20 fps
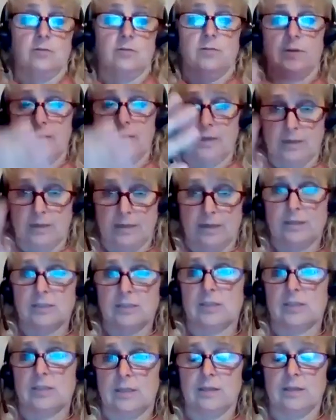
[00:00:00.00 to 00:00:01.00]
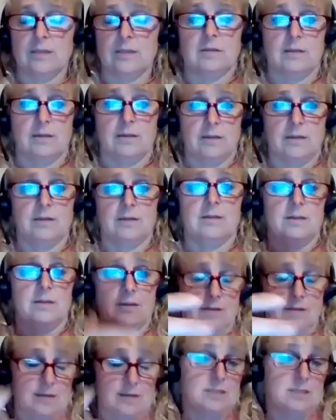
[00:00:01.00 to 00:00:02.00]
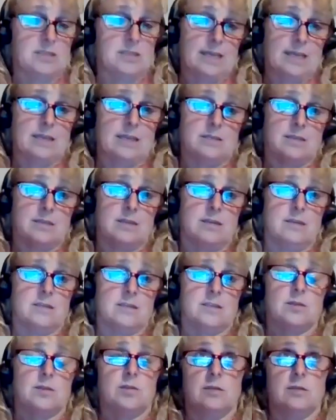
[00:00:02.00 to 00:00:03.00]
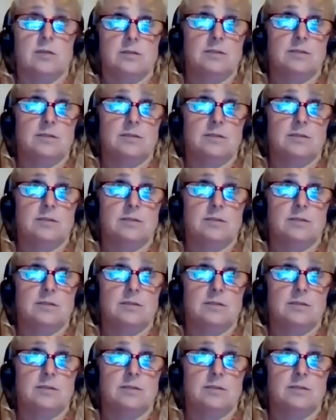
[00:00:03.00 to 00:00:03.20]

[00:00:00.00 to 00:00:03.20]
and is in, it says that it's